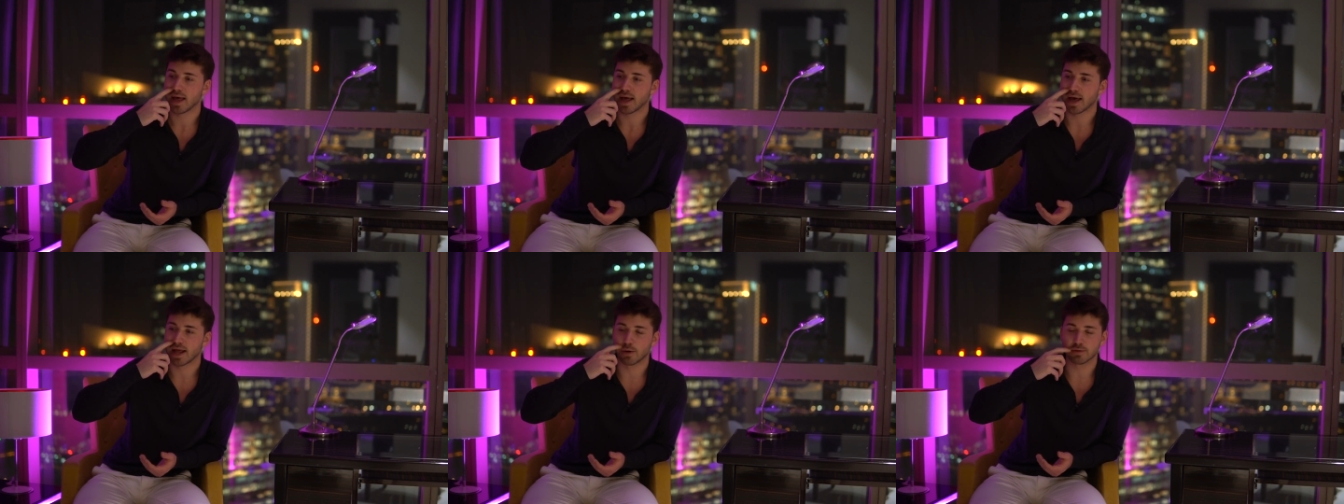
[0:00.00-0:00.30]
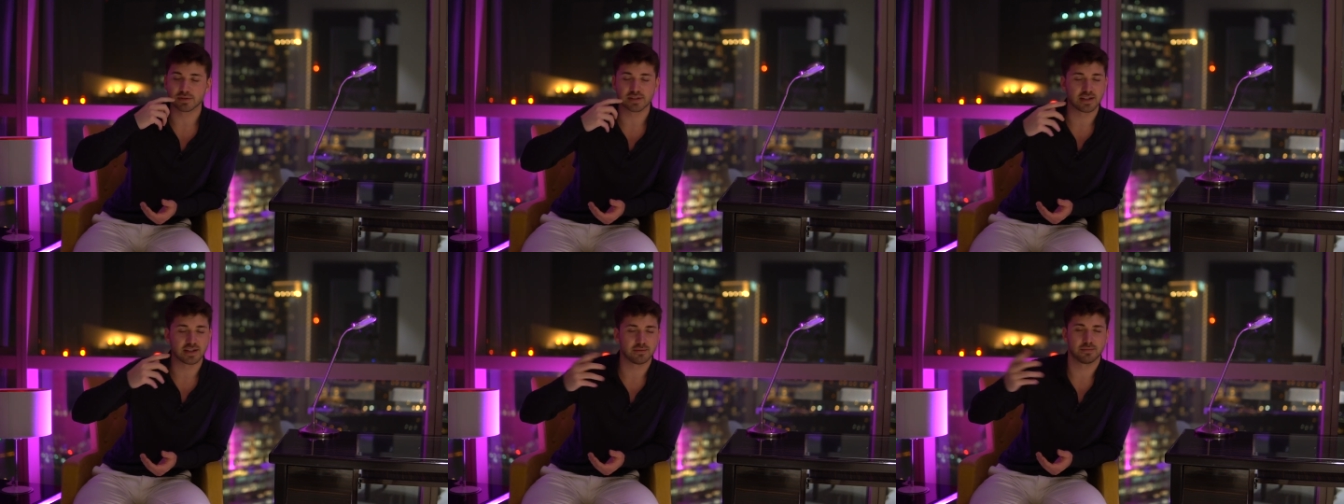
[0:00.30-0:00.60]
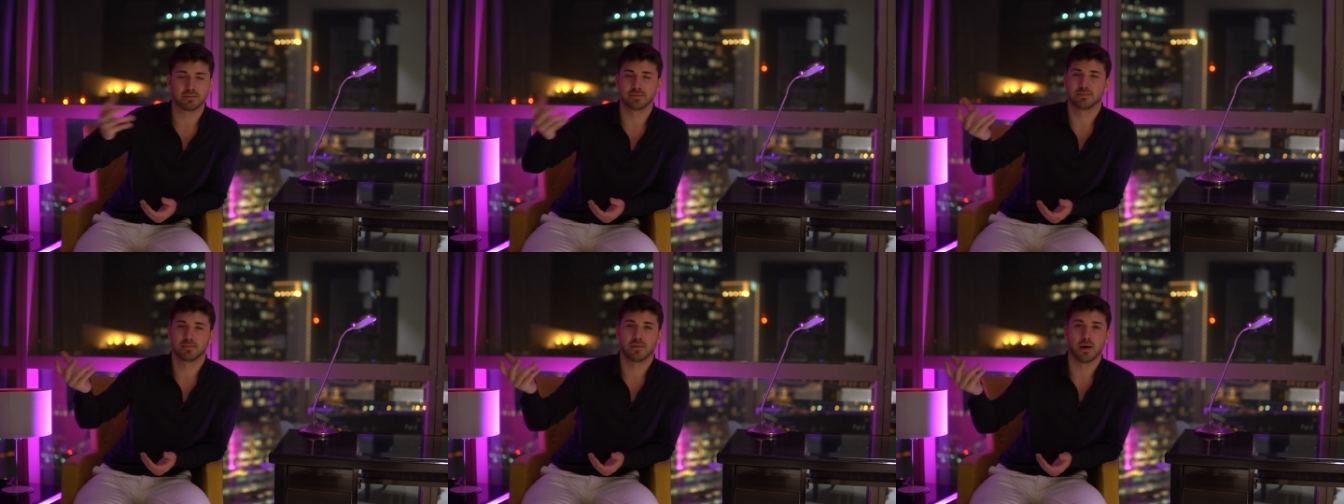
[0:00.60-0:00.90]
and I was like,
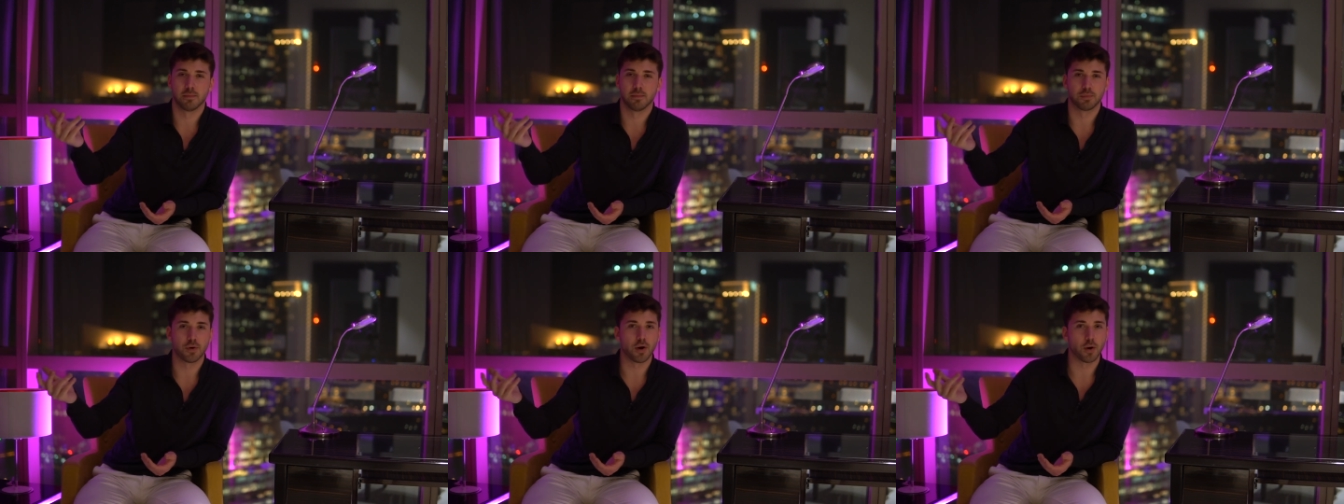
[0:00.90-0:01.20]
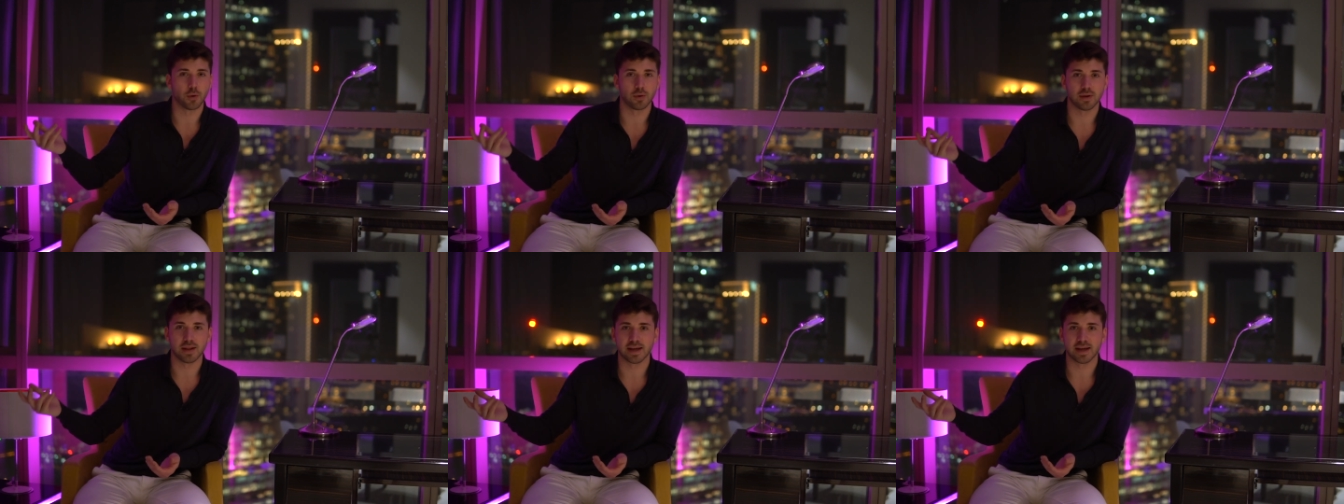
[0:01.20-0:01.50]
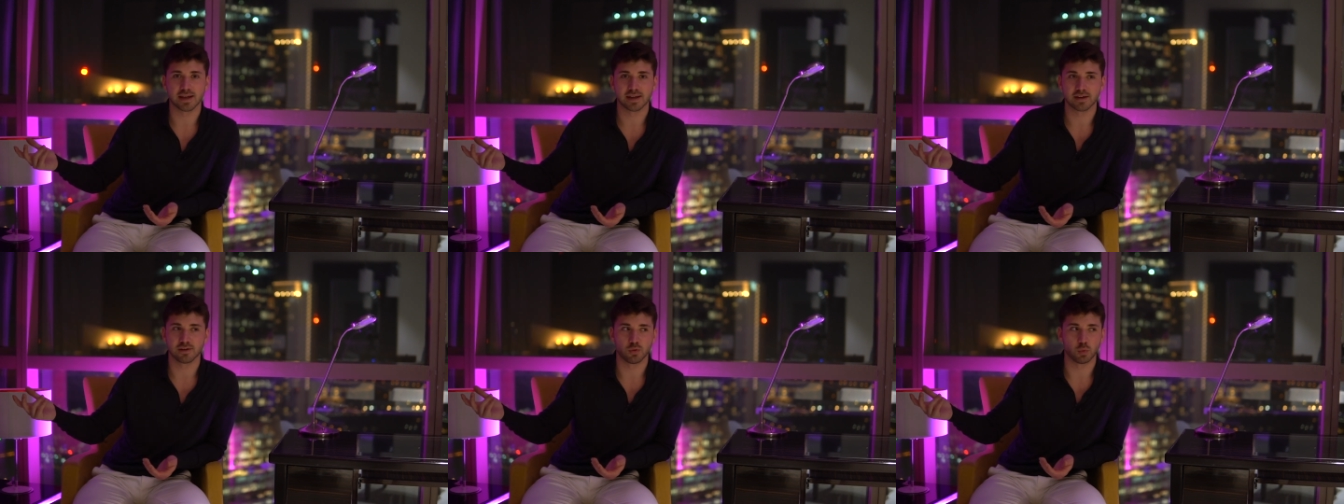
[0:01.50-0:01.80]
bro,
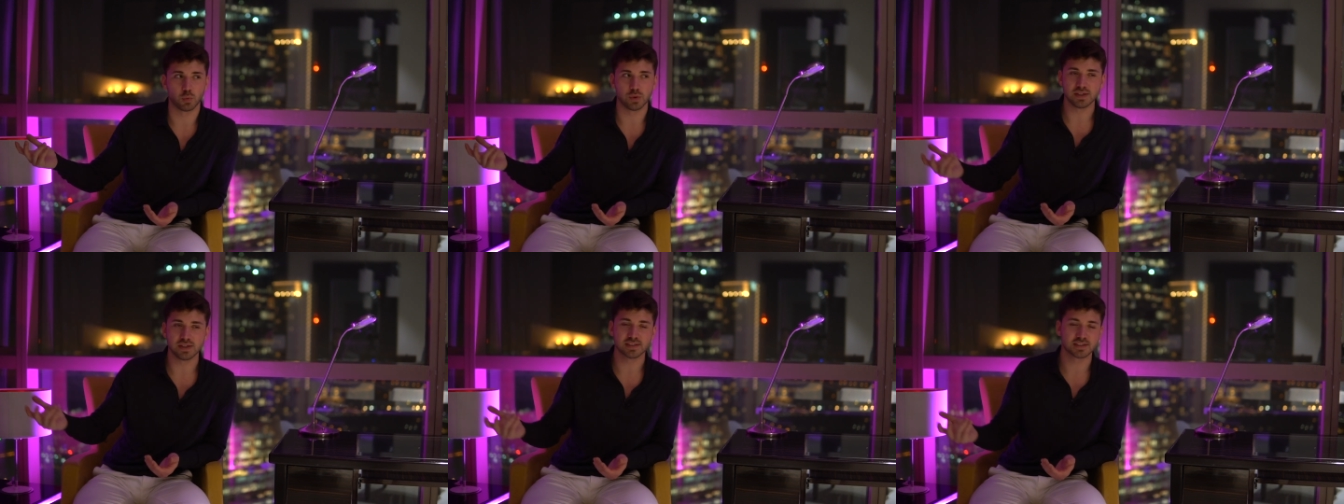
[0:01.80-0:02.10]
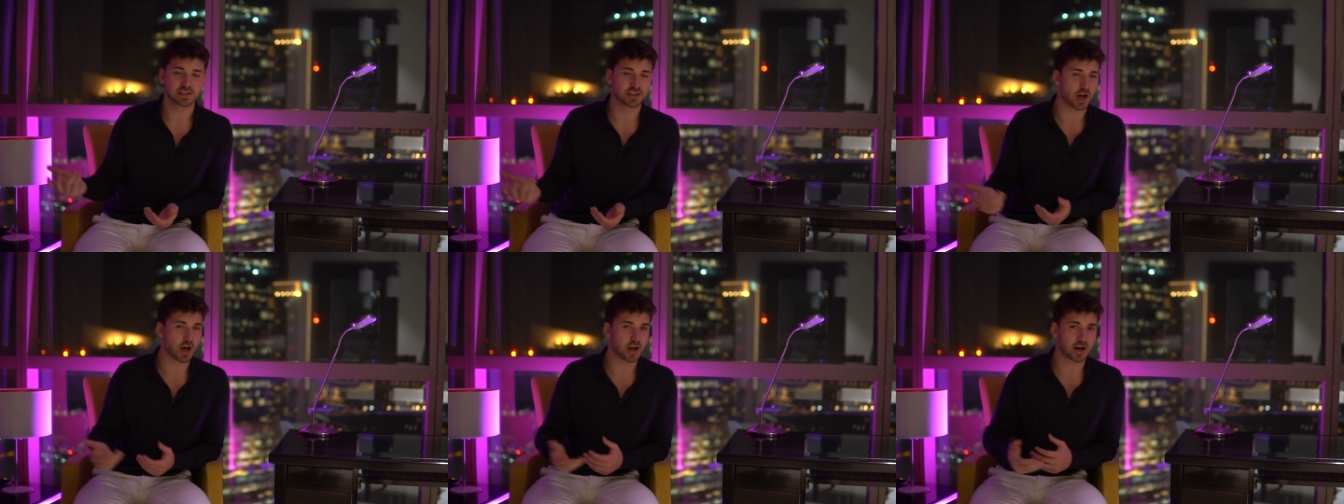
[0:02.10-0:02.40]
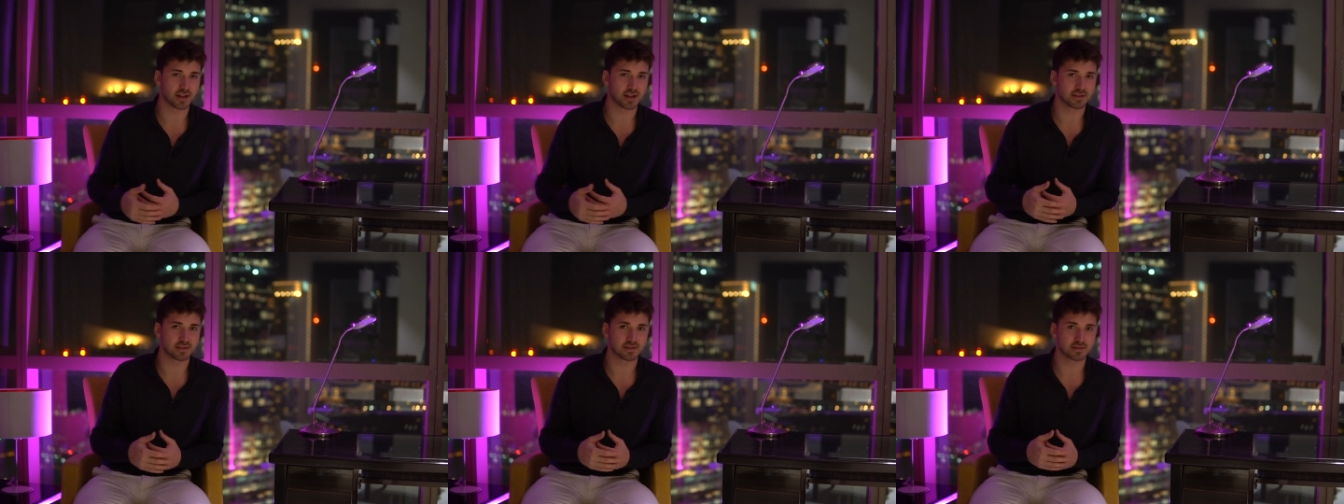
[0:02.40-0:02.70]
like we
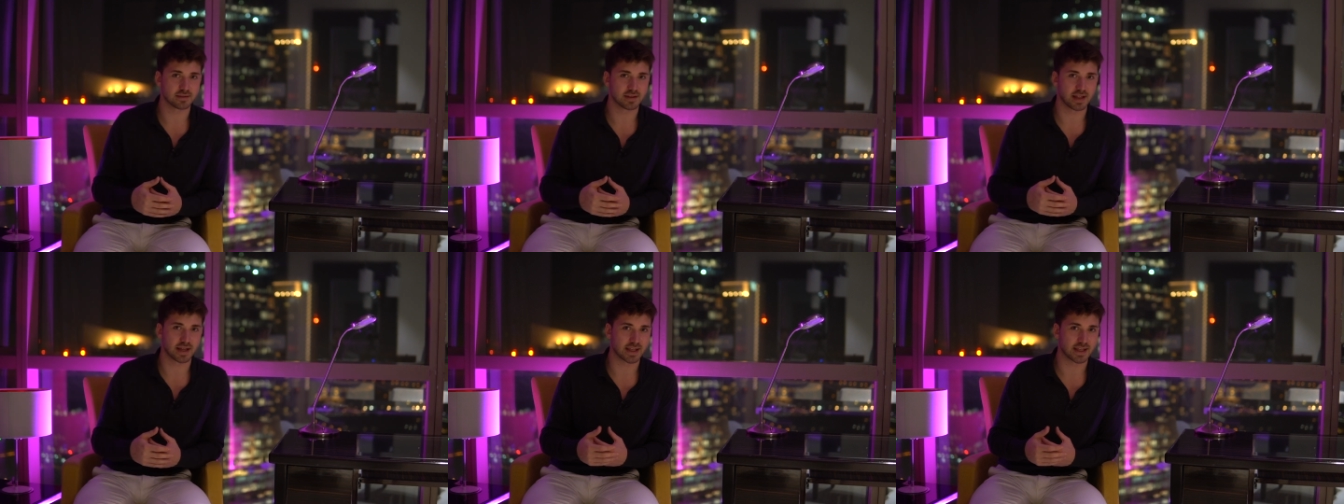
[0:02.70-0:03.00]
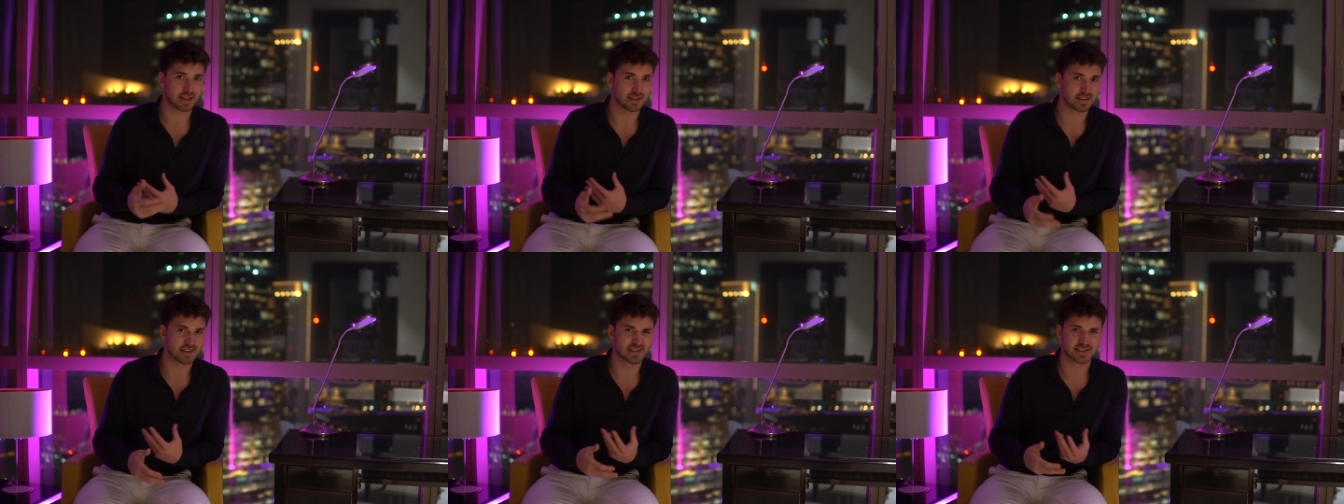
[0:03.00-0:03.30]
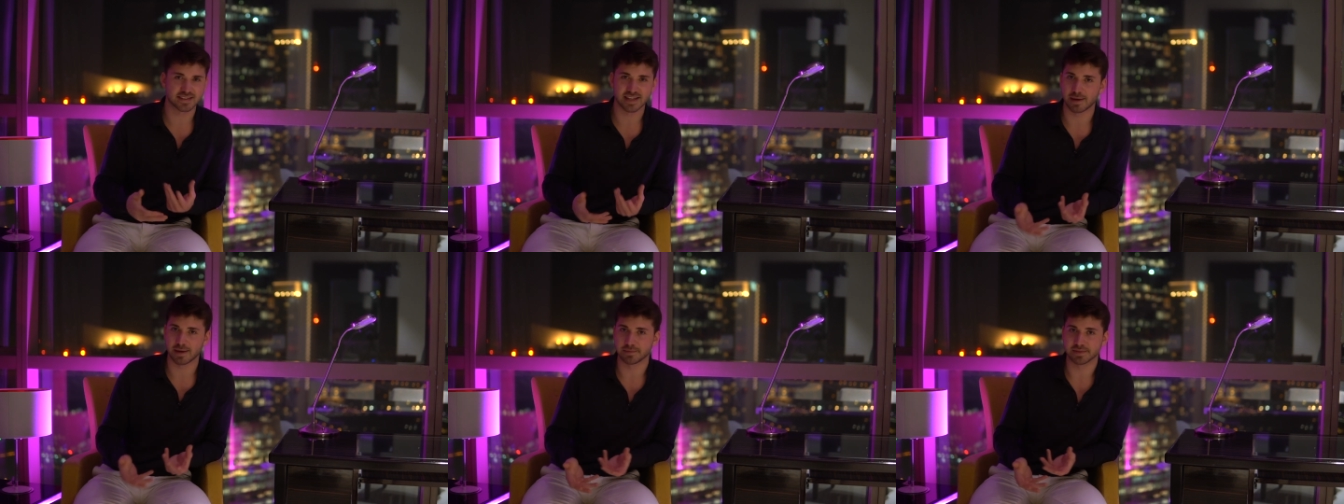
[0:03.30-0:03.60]
started like at the
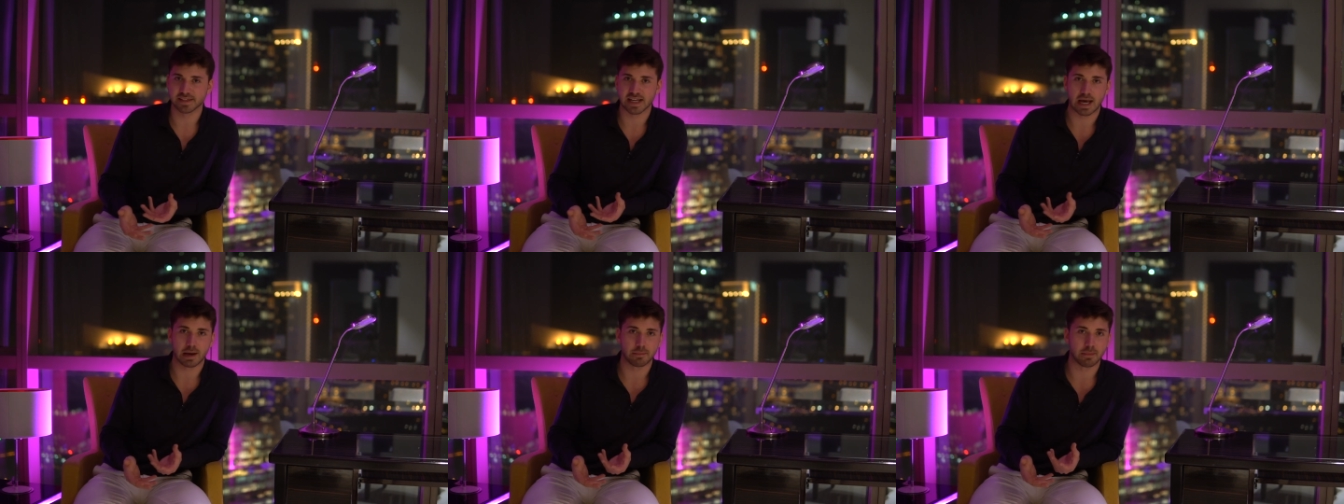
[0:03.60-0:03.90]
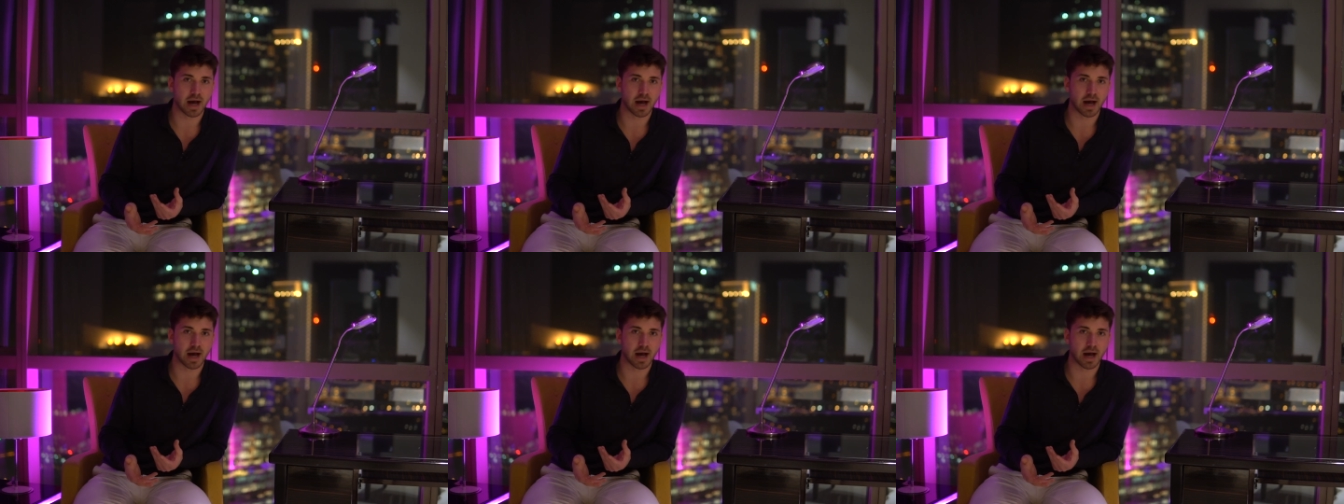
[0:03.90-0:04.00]
same time.